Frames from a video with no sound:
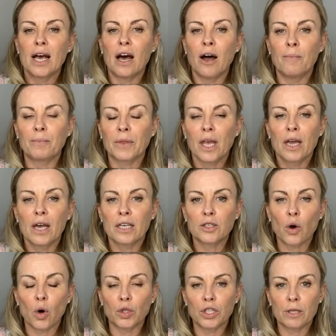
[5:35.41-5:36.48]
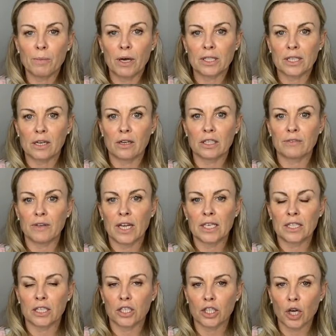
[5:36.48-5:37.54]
has got onto the masterclass for later?